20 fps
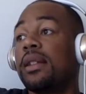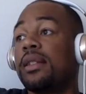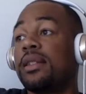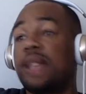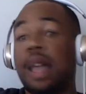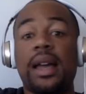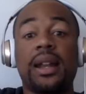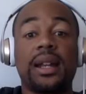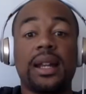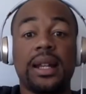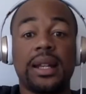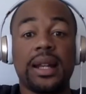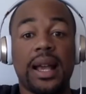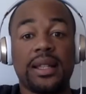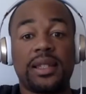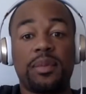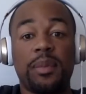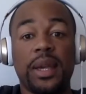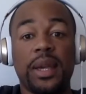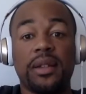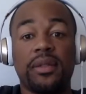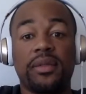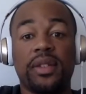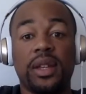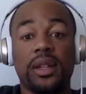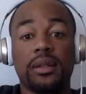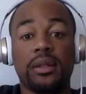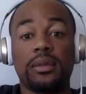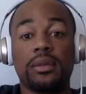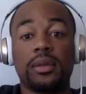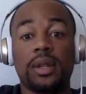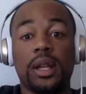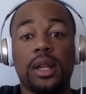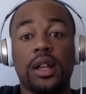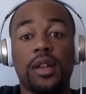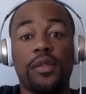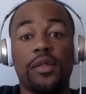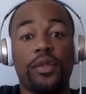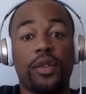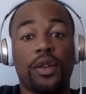Saturday night's main event
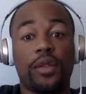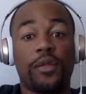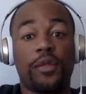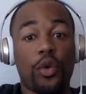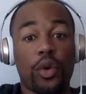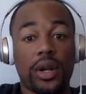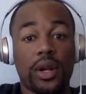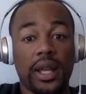for four